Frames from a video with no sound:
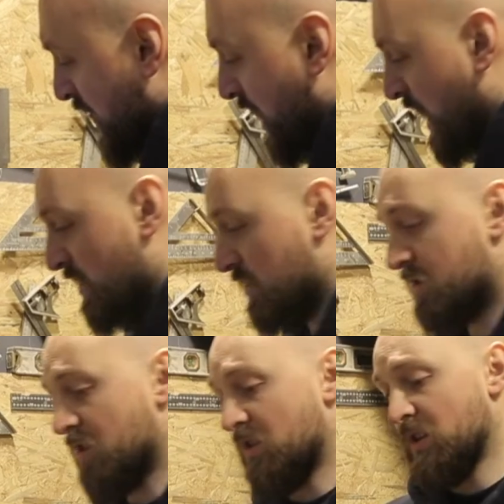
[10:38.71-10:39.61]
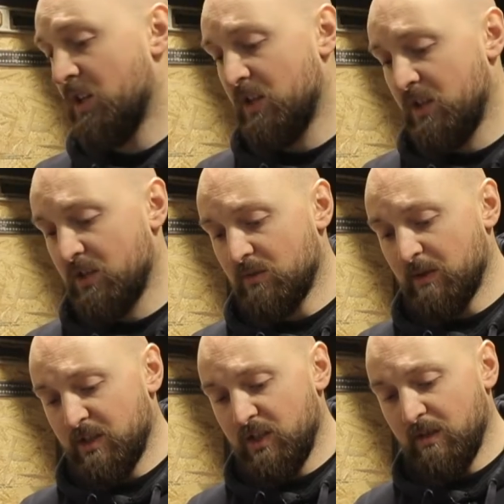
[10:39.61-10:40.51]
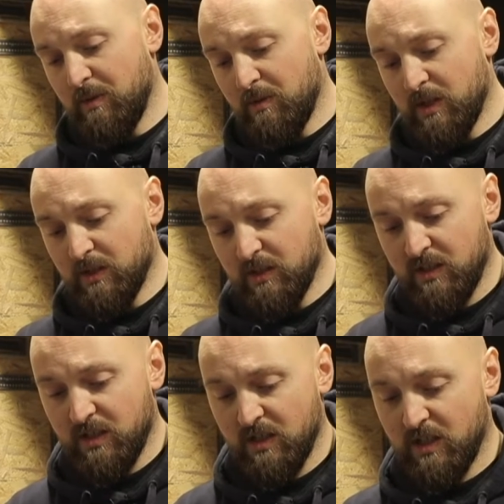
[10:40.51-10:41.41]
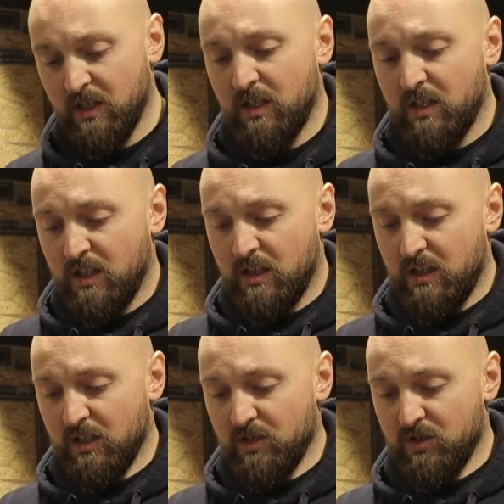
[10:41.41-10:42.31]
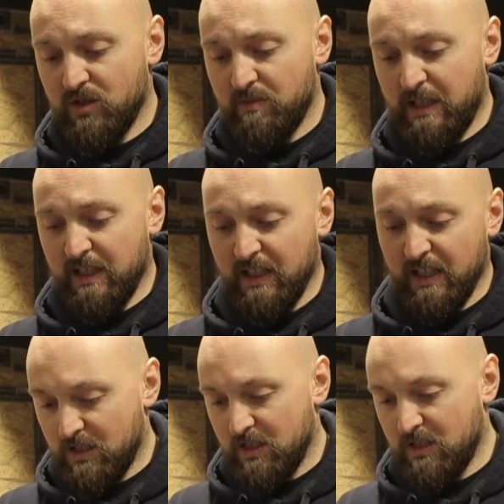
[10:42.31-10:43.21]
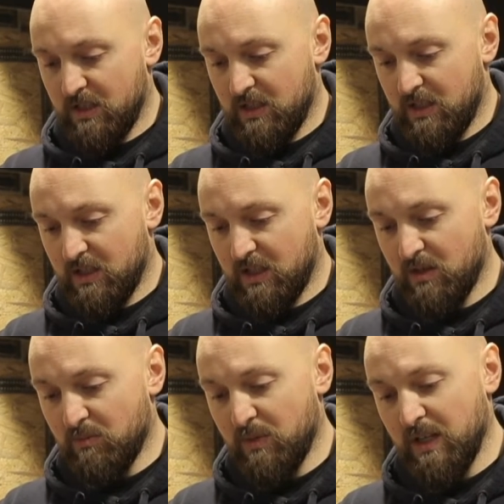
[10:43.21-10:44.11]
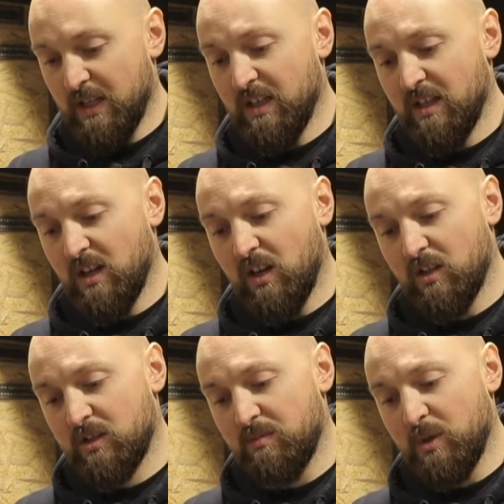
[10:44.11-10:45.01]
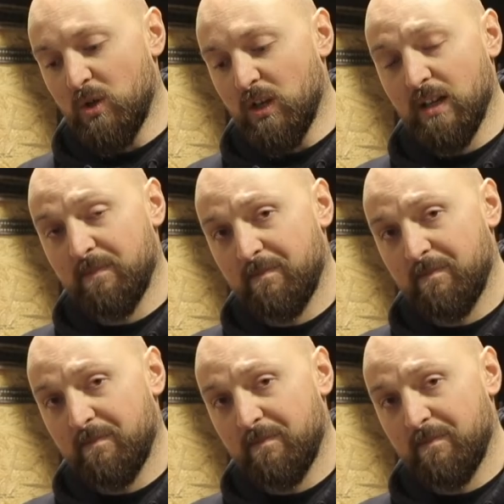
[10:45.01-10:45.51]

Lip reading: And also some of the cheaper ones, the adjustability can be a lot smaller.